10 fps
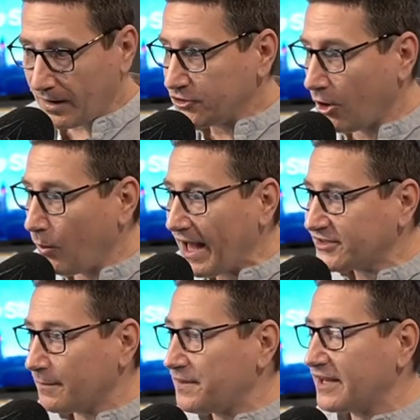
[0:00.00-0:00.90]
Don't
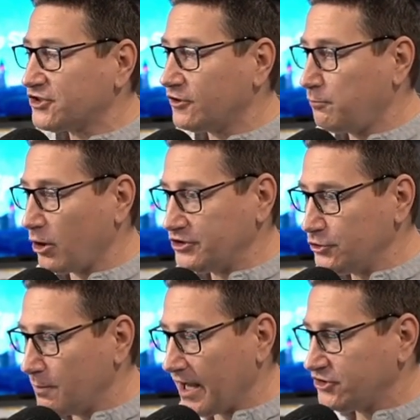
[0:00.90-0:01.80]
wax up that surfboard
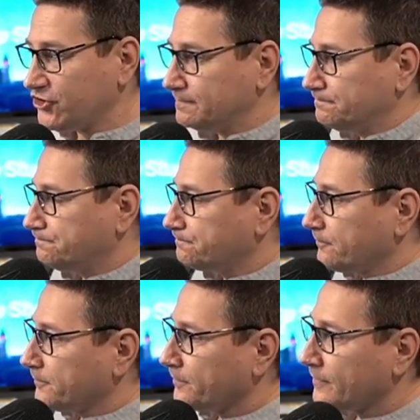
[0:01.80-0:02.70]
too much.
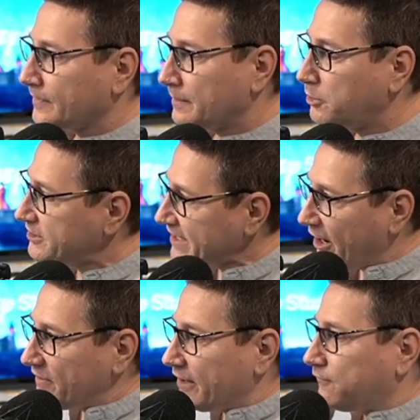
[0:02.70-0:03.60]
Put
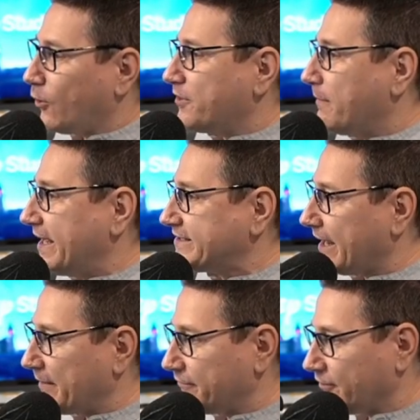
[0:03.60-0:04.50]
down that fourth Mai
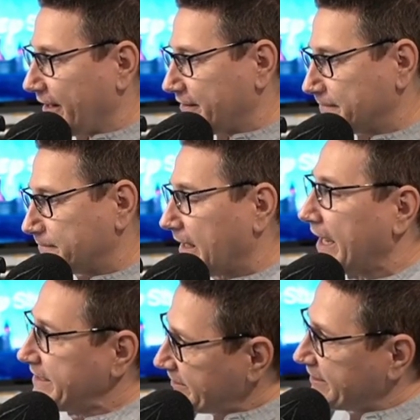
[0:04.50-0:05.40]
Tai, my friend.
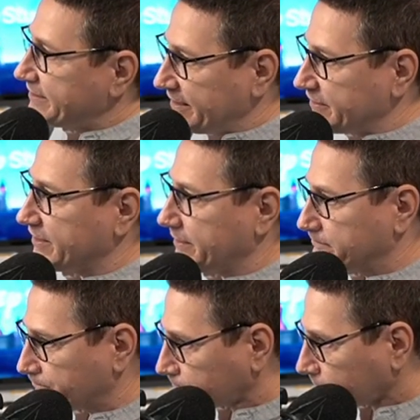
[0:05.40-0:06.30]
I need you at Disney.
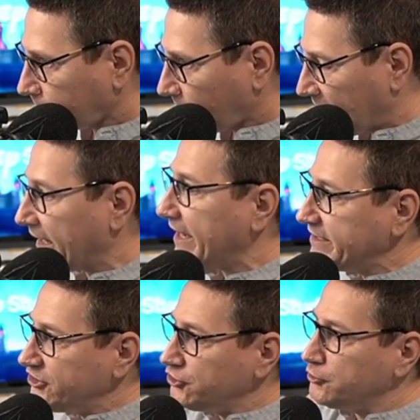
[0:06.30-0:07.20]
And I
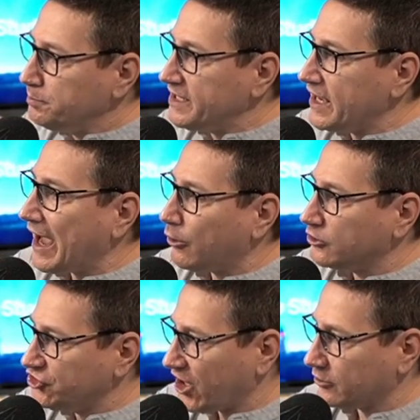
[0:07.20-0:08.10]
need you to be
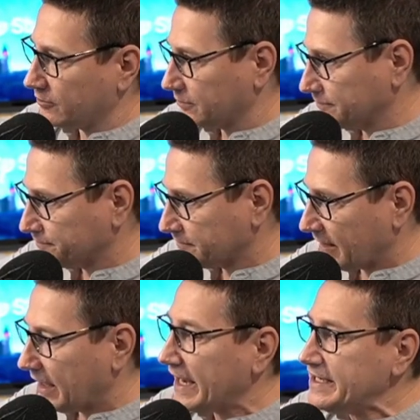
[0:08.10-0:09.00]
our general.
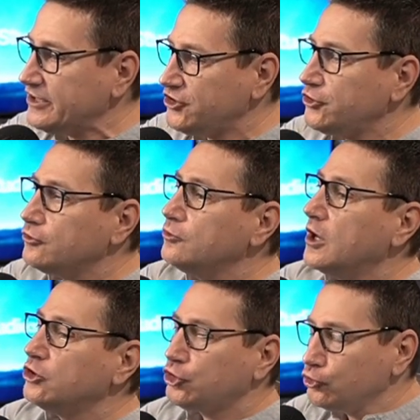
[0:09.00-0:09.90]
I need you
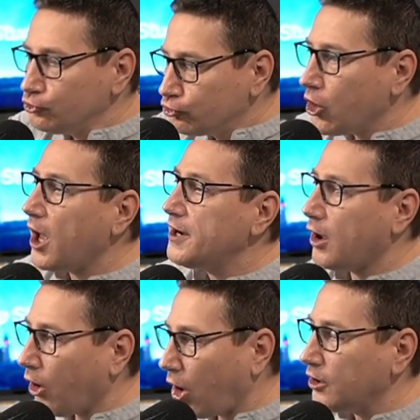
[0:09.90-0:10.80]
to run
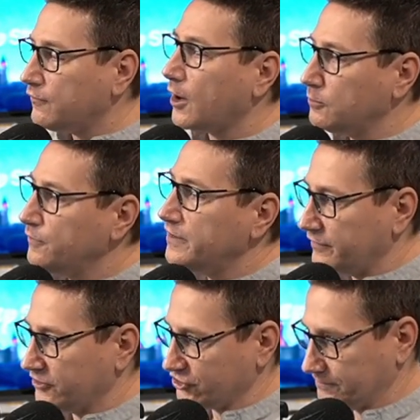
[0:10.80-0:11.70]
all of our movie
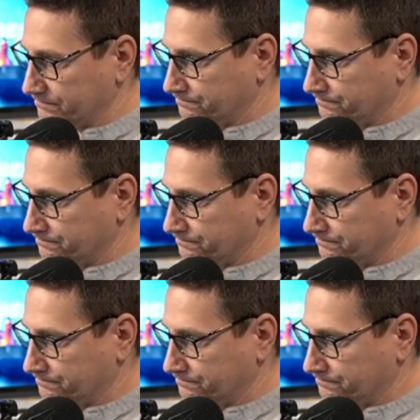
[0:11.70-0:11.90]
division.